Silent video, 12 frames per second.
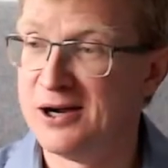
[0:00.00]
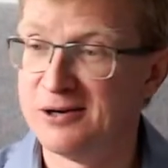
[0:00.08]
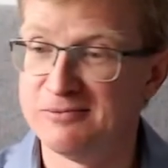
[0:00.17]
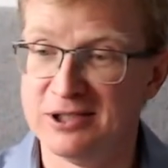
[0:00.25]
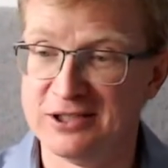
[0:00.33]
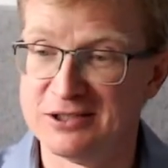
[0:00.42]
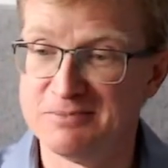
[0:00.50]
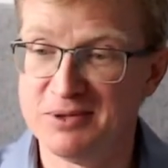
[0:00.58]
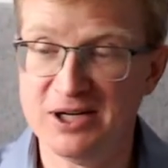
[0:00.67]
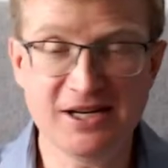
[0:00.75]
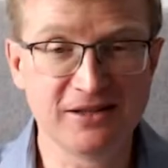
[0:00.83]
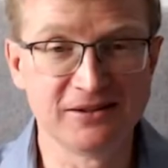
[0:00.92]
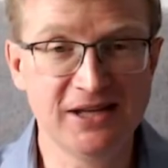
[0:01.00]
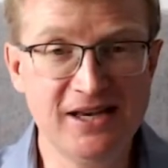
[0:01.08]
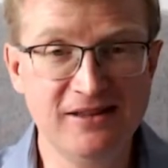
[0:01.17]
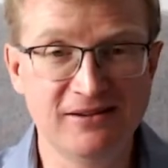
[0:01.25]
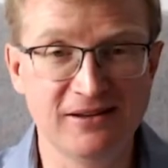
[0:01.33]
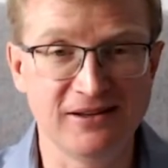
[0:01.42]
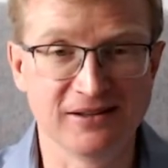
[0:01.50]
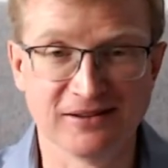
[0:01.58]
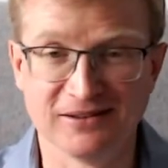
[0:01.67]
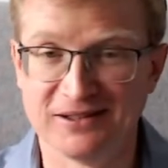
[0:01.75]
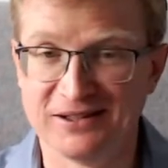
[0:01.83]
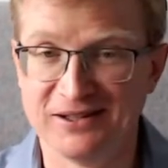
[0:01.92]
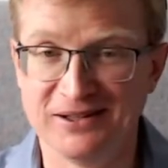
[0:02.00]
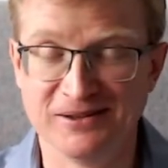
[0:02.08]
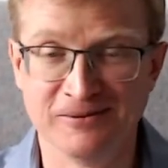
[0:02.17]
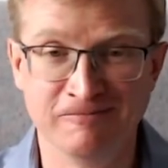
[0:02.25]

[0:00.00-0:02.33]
when it's pretty late in the